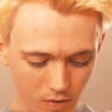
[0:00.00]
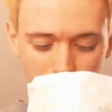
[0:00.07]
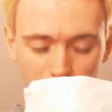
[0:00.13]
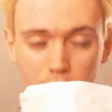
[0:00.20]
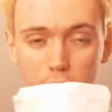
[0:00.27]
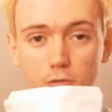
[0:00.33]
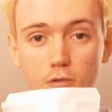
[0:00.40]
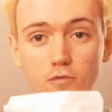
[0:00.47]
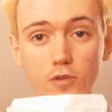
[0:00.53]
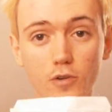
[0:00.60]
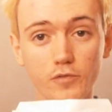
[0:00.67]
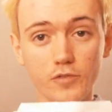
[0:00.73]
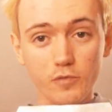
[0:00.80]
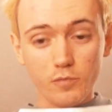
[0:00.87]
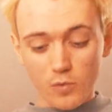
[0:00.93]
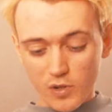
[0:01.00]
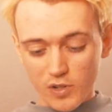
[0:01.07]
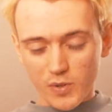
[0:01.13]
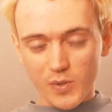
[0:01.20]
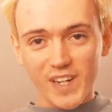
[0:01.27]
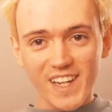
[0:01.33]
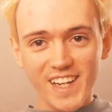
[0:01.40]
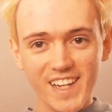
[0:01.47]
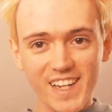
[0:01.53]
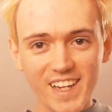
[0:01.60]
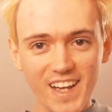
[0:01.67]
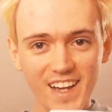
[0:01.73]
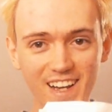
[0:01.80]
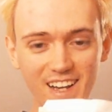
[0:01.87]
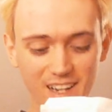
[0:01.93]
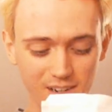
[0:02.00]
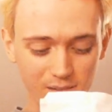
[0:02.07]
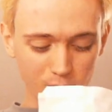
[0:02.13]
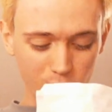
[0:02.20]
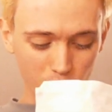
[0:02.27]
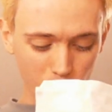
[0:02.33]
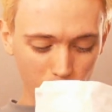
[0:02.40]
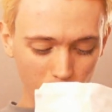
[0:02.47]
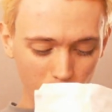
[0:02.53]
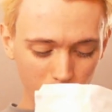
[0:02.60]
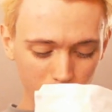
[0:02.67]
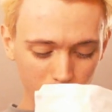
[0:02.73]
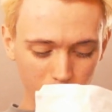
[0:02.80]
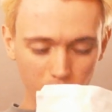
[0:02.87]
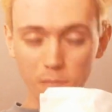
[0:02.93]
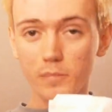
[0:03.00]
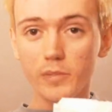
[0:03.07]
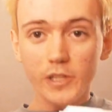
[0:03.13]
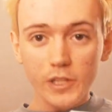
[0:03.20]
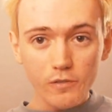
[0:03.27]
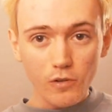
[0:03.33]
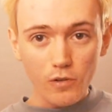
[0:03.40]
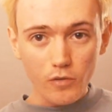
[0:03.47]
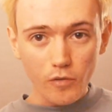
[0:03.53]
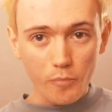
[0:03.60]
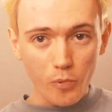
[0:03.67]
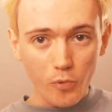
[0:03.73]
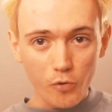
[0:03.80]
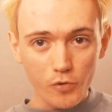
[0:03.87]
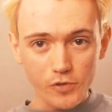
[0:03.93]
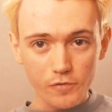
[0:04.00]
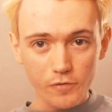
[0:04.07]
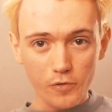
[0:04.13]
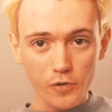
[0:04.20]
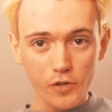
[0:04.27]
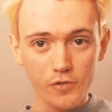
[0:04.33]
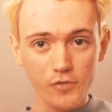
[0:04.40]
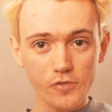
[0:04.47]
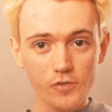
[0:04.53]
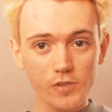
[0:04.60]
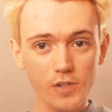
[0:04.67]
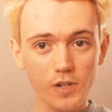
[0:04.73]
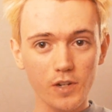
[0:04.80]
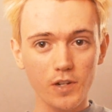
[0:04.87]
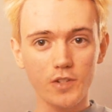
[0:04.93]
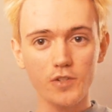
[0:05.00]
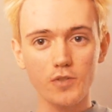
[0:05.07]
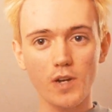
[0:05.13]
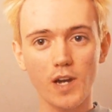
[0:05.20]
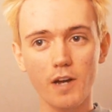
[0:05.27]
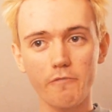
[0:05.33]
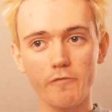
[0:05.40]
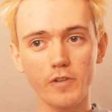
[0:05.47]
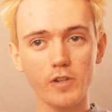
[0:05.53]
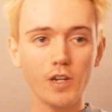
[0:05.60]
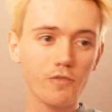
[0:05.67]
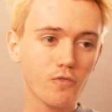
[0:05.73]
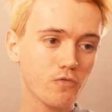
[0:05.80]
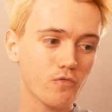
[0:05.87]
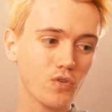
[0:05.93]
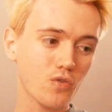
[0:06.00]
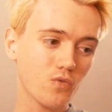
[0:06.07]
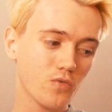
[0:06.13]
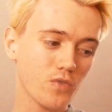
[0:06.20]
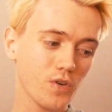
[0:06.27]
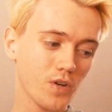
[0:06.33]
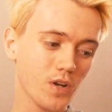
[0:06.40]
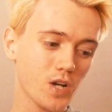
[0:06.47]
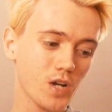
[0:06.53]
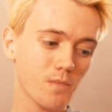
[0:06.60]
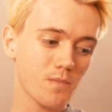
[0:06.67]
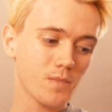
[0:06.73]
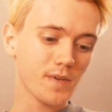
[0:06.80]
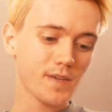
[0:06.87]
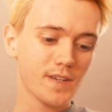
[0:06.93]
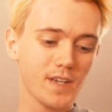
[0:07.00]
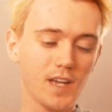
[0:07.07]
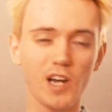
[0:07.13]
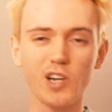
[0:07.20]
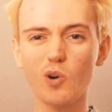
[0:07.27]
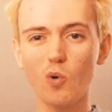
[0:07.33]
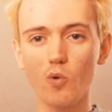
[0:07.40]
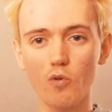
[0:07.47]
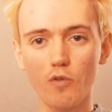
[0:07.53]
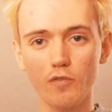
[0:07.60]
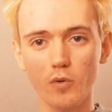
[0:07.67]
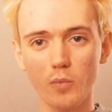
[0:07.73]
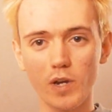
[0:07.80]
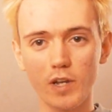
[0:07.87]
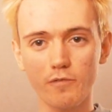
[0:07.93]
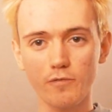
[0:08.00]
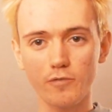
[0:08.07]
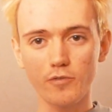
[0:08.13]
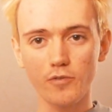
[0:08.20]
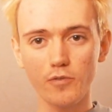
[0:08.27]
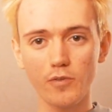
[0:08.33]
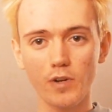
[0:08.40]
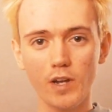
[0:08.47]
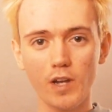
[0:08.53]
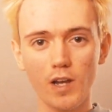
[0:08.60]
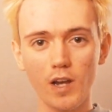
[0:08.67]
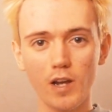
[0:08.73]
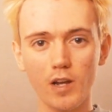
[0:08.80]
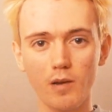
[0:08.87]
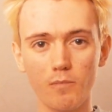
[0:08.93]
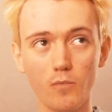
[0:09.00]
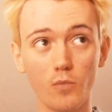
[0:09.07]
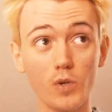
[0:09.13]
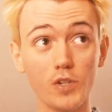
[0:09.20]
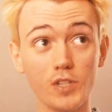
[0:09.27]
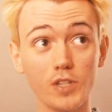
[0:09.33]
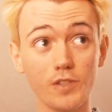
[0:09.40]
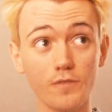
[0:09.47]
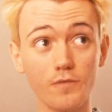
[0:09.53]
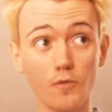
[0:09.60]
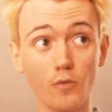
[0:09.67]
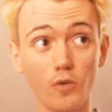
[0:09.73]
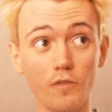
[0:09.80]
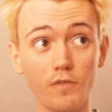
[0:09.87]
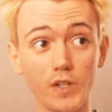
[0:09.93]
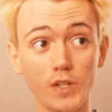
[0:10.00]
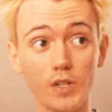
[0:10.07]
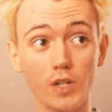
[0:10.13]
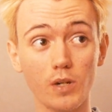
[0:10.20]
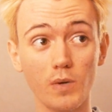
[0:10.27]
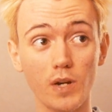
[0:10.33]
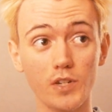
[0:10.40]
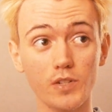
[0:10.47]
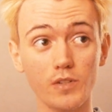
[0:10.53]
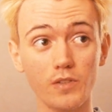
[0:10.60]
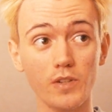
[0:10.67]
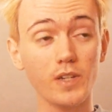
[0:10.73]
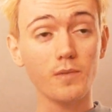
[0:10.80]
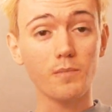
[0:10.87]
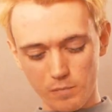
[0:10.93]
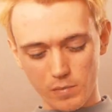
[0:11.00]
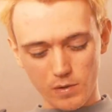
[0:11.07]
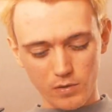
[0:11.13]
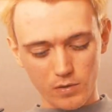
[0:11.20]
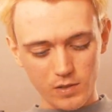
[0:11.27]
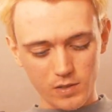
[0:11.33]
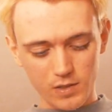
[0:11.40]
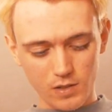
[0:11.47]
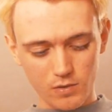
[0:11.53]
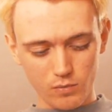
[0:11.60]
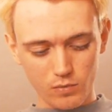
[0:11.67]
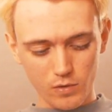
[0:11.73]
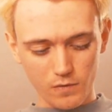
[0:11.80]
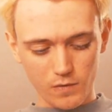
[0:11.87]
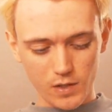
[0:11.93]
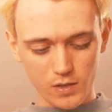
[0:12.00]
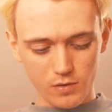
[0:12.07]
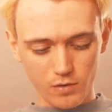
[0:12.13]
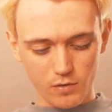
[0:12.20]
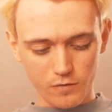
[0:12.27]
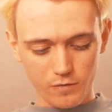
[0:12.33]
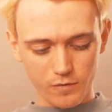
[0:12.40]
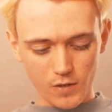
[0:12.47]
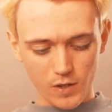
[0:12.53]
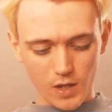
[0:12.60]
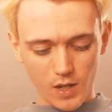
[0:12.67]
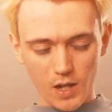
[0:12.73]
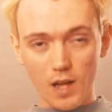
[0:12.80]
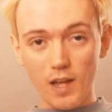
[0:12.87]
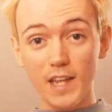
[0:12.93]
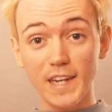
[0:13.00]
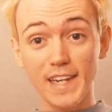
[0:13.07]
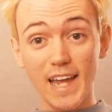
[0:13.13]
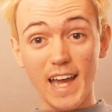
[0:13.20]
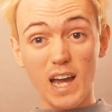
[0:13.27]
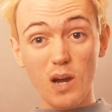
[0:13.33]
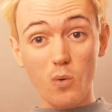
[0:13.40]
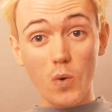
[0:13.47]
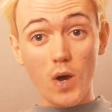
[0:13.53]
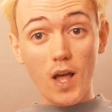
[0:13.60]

4 rolls of 120, 1 complete roll of Portra 400. I do have another roll that I'm a quarter of the way through, which is for a video actually, but I'm going to send all of these off now.